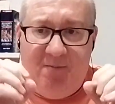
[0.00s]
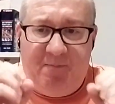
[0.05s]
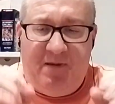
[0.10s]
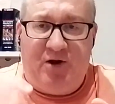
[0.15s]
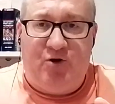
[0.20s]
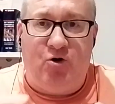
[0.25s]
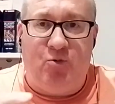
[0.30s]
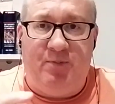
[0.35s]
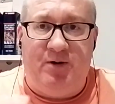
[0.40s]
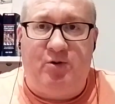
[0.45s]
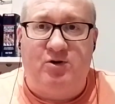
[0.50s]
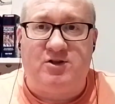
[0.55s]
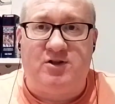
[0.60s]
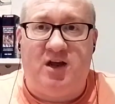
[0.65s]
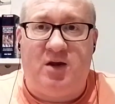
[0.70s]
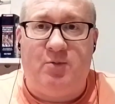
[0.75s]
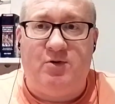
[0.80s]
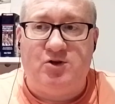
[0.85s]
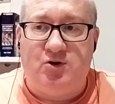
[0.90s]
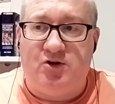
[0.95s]
Michael Beale's
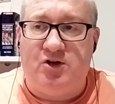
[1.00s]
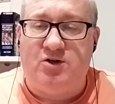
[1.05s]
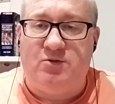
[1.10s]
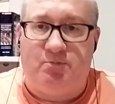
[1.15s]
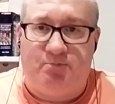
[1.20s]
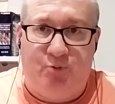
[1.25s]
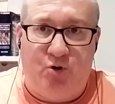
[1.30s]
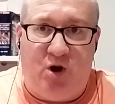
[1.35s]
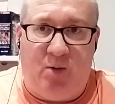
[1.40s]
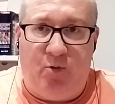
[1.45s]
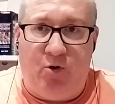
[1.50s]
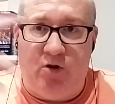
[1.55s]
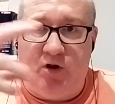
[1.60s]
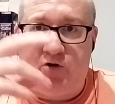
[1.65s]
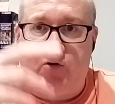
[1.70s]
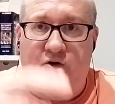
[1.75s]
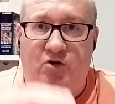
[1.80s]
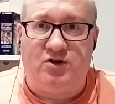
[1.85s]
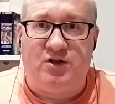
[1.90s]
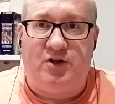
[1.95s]
thing was not just put a ball
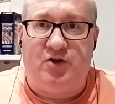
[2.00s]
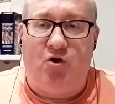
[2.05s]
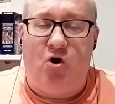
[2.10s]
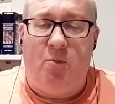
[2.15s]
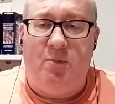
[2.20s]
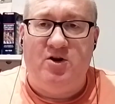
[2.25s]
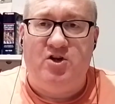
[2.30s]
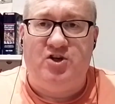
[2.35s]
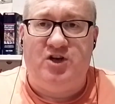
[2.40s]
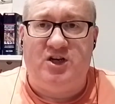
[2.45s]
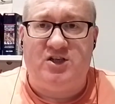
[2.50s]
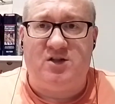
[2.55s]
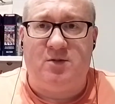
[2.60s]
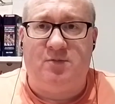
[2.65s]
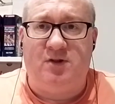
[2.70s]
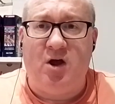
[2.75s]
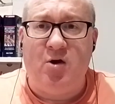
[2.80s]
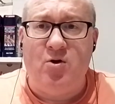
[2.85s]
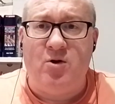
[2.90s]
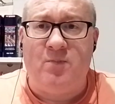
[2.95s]
across the top and chase
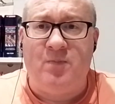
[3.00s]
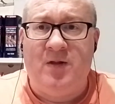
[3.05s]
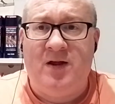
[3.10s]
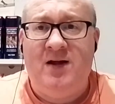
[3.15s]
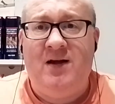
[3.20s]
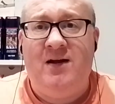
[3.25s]
them down.